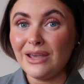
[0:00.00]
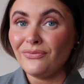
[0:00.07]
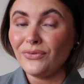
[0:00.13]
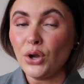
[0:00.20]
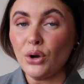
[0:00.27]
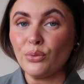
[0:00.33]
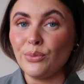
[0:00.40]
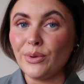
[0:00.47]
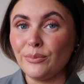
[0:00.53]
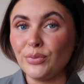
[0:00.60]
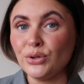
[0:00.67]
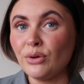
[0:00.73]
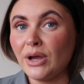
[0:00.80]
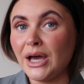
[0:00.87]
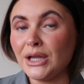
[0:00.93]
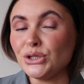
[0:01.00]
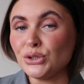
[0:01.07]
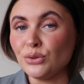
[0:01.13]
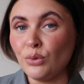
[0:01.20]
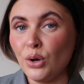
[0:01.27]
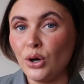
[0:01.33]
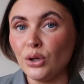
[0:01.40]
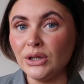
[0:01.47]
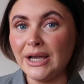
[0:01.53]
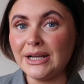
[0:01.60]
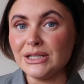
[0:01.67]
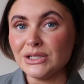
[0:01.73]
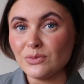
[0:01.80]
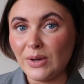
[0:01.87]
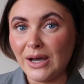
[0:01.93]
If not, remember you can do
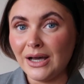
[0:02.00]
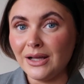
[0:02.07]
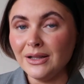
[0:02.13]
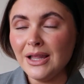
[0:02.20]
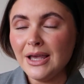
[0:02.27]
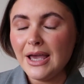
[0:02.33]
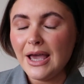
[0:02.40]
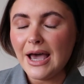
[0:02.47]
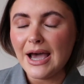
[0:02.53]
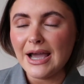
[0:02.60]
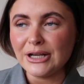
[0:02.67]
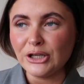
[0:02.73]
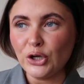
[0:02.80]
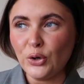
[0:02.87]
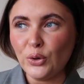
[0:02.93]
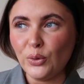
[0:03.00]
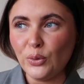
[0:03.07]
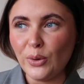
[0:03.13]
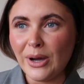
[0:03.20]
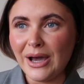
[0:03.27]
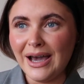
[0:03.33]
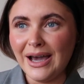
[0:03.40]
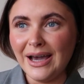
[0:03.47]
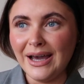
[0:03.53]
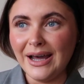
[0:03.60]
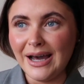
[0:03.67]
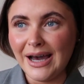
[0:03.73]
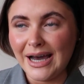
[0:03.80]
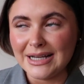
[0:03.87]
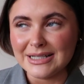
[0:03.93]
online as well. I know
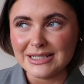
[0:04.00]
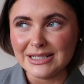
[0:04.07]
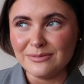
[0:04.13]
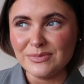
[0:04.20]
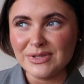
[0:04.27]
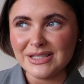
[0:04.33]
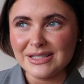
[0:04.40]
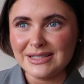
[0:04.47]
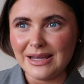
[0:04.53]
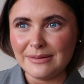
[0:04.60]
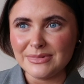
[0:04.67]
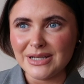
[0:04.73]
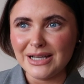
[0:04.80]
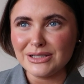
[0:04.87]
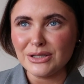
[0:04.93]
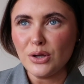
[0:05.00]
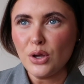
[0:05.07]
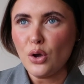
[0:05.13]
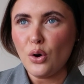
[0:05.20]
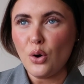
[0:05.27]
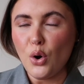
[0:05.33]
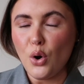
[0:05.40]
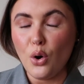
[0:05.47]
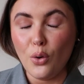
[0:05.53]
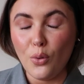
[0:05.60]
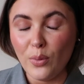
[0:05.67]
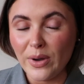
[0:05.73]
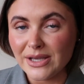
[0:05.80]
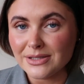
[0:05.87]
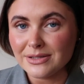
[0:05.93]
Adam's stepdad
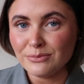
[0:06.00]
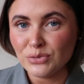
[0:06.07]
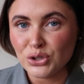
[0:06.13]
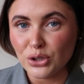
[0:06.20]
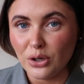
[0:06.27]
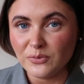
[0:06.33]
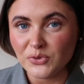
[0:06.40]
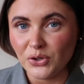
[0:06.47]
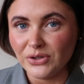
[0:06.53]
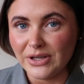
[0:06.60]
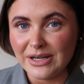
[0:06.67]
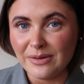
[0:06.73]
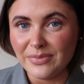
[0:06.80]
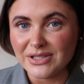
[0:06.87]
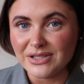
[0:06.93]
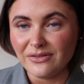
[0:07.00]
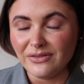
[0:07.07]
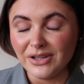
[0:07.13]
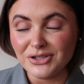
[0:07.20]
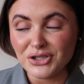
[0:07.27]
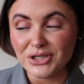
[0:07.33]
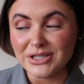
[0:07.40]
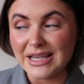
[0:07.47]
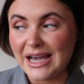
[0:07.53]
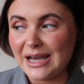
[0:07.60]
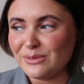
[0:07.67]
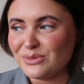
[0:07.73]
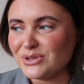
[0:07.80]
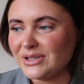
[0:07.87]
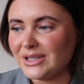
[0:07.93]
always shops online in Bicester Village because he
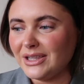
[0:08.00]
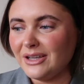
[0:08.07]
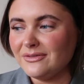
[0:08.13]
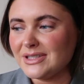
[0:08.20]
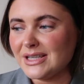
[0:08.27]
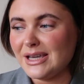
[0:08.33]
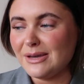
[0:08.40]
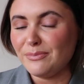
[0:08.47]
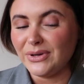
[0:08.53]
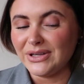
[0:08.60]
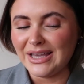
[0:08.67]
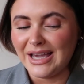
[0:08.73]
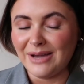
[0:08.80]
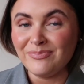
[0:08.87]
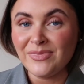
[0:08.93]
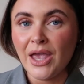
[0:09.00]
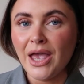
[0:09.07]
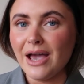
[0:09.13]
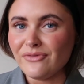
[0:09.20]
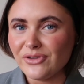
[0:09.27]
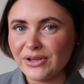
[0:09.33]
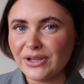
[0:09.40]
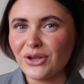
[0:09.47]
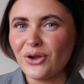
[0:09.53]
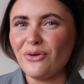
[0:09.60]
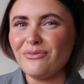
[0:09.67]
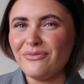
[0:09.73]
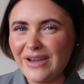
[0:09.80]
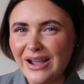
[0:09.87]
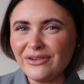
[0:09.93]
absolutely loves it. But yeah, I feel like I
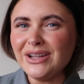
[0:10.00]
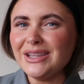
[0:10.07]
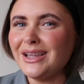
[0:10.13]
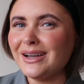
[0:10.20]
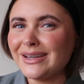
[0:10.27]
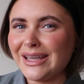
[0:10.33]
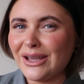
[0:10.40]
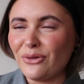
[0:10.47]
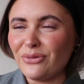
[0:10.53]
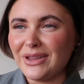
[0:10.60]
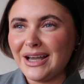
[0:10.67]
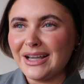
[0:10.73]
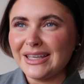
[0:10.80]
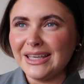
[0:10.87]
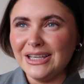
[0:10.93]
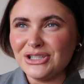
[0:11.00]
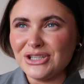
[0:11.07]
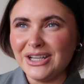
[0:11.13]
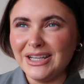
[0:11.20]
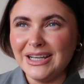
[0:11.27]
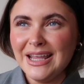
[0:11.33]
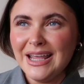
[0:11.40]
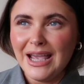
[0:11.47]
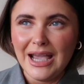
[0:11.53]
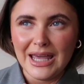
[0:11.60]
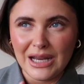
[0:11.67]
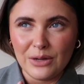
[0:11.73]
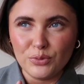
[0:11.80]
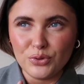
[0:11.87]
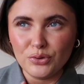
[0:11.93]
got very lucky on that occasion,
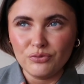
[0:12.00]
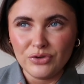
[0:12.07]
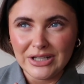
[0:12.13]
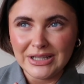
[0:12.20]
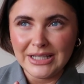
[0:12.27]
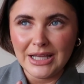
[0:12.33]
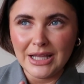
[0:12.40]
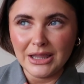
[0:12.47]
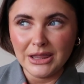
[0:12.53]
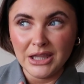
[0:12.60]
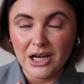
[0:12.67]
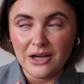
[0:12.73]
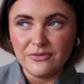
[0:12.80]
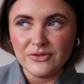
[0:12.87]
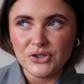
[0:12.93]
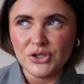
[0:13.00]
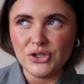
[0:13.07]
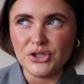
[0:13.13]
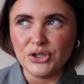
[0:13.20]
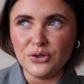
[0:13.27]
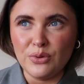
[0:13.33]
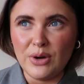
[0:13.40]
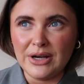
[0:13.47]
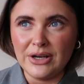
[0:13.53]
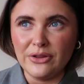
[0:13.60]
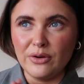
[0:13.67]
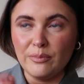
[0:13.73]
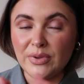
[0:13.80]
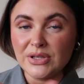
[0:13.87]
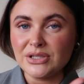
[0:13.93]
and I would really love to do
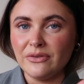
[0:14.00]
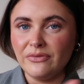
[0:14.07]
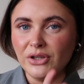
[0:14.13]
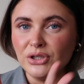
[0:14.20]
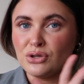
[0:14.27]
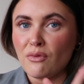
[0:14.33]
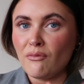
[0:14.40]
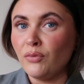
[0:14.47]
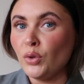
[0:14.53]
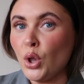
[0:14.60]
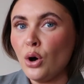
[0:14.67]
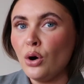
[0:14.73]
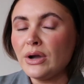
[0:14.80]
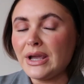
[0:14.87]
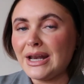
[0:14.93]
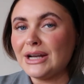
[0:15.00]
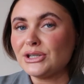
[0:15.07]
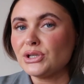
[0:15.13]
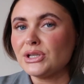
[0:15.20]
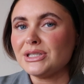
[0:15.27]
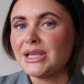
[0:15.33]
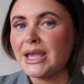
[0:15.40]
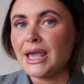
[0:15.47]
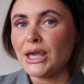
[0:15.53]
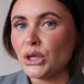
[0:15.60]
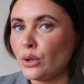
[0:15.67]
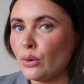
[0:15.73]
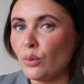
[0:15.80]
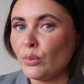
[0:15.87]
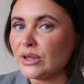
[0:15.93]
another Bicester Village vlog and actually
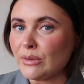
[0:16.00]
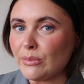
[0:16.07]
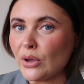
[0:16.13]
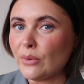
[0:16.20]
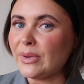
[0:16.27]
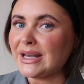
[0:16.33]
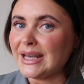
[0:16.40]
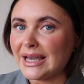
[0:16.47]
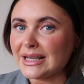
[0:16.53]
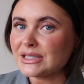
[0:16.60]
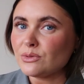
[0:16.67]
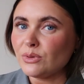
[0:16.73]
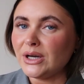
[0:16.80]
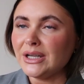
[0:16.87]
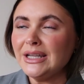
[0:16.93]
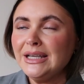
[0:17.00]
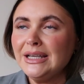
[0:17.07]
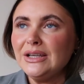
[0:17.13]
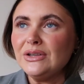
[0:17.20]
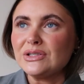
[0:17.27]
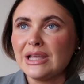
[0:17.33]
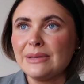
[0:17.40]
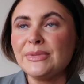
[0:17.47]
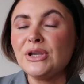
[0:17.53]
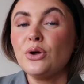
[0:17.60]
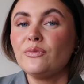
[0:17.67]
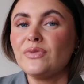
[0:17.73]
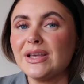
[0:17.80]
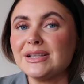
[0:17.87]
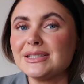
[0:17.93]
take you with me on my next one. So let me know
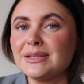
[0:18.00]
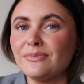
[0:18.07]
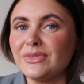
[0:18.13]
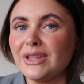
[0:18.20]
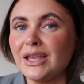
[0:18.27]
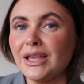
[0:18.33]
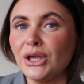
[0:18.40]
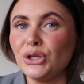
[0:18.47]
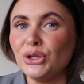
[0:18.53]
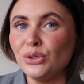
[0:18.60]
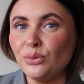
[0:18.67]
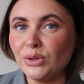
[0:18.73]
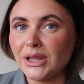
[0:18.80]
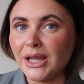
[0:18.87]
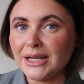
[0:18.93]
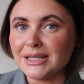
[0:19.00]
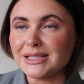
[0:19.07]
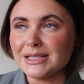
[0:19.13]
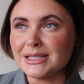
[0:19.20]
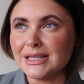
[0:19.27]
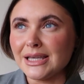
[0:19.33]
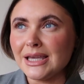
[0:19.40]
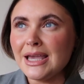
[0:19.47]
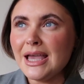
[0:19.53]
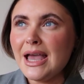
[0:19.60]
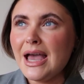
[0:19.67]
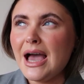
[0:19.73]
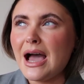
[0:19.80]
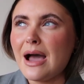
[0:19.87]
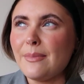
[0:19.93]
if that's something you would like to see.
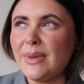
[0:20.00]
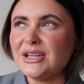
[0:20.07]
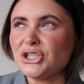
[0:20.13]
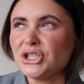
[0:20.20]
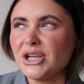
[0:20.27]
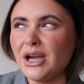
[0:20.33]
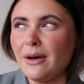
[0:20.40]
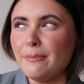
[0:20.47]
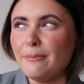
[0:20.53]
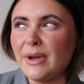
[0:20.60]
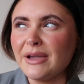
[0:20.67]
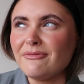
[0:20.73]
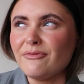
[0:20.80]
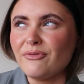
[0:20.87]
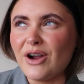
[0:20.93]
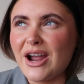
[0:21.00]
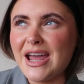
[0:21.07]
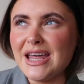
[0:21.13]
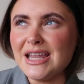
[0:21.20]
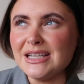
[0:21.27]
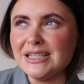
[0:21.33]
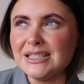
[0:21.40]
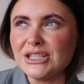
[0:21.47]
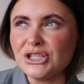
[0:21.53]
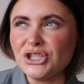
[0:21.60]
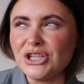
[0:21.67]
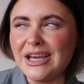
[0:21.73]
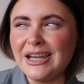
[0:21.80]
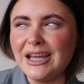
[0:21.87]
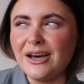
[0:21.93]
I might chum my friend
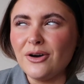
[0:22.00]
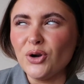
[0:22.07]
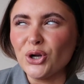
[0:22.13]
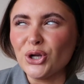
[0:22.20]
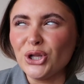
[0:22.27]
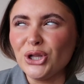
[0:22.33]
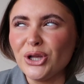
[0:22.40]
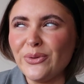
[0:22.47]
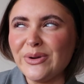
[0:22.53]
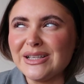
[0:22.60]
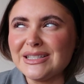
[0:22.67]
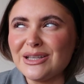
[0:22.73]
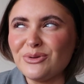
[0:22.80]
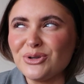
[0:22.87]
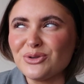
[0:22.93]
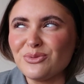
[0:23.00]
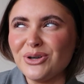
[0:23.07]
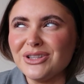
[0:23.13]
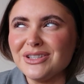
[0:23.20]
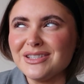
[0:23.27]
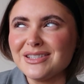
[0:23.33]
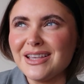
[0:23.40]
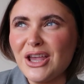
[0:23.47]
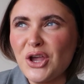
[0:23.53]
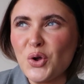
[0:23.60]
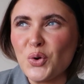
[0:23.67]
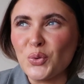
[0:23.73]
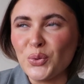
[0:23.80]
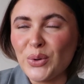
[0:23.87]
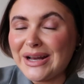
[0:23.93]
Jenna or Chloe and see which one's
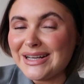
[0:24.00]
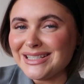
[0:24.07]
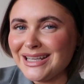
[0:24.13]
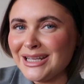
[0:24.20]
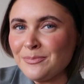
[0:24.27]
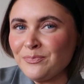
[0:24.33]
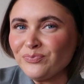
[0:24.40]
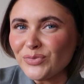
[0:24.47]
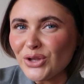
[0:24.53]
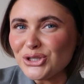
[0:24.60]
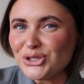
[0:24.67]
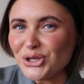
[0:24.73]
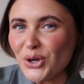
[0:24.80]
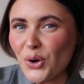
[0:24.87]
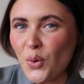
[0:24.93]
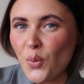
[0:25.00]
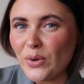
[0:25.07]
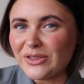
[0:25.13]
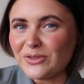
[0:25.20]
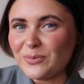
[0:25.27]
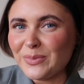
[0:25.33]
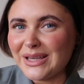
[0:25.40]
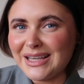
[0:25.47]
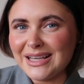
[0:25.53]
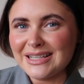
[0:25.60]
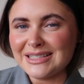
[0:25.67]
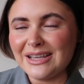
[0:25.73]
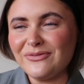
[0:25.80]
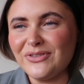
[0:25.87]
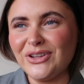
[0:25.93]
ready to go with me,
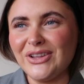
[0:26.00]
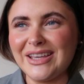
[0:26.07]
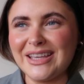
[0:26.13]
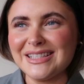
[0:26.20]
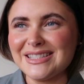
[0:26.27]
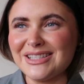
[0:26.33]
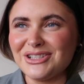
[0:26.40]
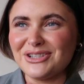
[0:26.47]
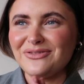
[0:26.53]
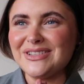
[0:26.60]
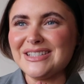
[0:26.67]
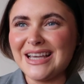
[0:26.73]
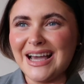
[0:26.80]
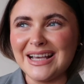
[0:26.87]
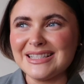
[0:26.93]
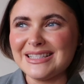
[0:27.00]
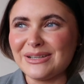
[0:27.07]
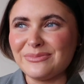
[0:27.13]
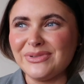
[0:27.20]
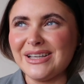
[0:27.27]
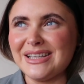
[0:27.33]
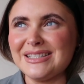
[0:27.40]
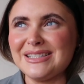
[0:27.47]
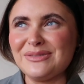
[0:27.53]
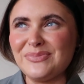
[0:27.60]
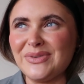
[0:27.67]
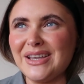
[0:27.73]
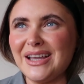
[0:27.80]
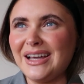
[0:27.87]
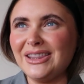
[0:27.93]
because I feel like it's such a fantastic place to
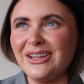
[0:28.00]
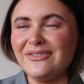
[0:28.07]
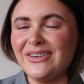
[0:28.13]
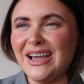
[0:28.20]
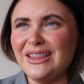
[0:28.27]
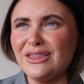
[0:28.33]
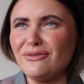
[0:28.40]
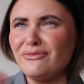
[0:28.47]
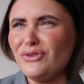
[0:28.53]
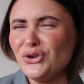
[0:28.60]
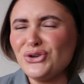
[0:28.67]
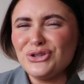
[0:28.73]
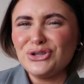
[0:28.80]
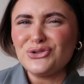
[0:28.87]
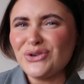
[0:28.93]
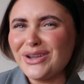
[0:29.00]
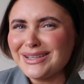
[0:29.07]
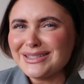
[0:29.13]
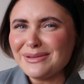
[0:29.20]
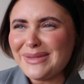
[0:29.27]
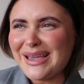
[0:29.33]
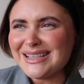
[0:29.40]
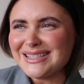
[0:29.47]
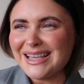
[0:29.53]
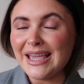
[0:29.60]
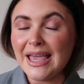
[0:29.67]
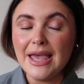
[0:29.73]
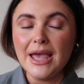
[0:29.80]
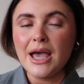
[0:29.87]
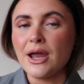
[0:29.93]
be. I love it, and the food and the drinks amazing,
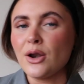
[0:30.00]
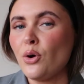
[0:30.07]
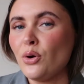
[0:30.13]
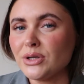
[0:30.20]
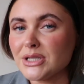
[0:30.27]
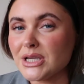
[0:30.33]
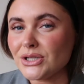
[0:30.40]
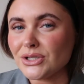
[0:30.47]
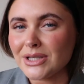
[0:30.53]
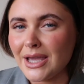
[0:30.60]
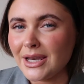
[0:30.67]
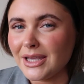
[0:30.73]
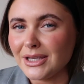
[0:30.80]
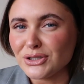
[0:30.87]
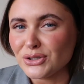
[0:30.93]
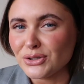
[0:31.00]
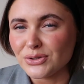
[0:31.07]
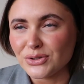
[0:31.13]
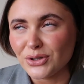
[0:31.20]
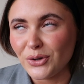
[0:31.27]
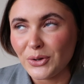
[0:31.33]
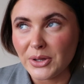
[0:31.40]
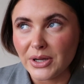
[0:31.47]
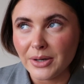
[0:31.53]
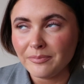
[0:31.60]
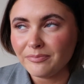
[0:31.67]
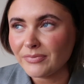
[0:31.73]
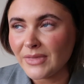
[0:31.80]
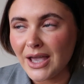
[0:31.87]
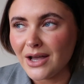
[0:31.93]
and honestly just any excuse to go there,
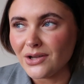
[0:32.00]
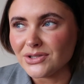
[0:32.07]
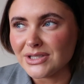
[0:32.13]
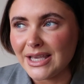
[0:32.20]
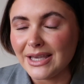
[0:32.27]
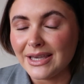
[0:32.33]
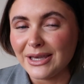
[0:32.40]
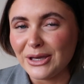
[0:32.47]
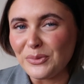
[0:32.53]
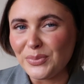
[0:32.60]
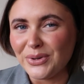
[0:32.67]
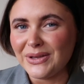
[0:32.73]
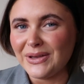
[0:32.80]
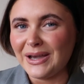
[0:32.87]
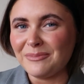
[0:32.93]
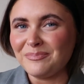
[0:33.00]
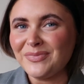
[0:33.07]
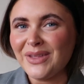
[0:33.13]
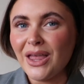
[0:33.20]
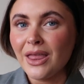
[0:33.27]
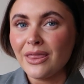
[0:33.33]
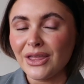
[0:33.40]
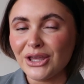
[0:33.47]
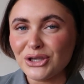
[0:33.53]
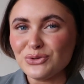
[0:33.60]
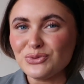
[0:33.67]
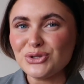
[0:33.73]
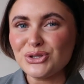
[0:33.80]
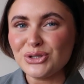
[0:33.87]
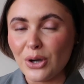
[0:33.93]
I'll take it. But yeah, thank
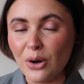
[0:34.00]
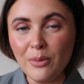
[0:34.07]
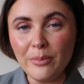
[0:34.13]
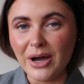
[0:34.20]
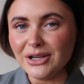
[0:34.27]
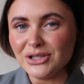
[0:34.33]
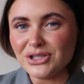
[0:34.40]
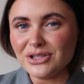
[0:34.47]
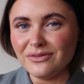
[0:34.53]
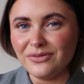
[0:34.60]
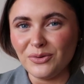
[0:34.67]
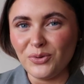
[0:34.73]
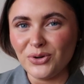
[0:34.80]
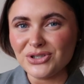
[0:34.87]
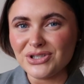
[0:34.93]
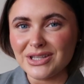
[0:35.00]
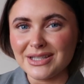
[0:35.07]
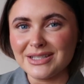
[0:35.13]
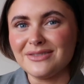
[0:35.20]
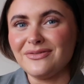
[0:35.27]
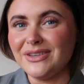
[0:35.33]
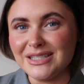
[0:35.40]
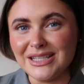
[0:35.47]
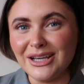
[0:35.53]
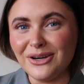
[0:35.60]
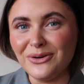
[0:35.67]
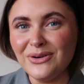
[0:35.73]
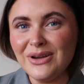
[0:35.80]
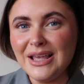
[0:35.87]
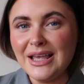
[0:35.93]
you so much for watching this
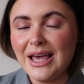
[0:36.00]
video.